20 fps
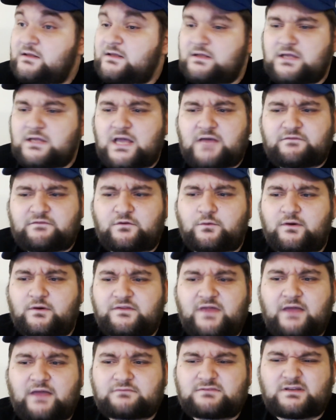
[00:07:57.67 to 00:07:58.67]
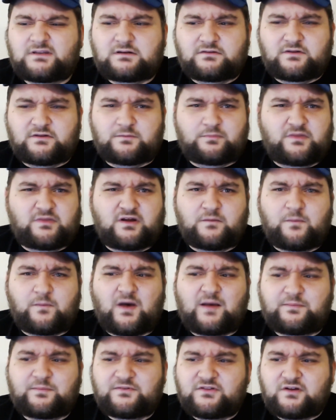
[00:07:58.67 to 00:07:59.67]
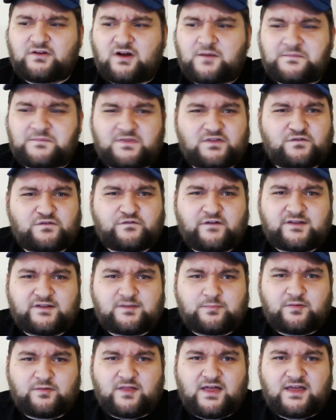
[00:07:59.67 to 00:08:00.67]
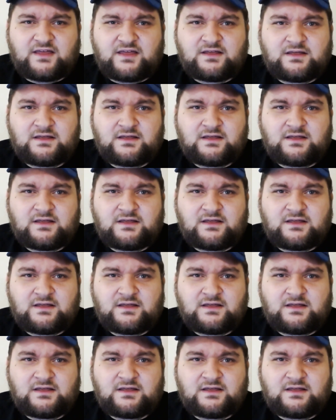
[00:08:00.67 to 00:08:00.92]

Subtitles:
Everyone. They're a popular army. They're fun to play.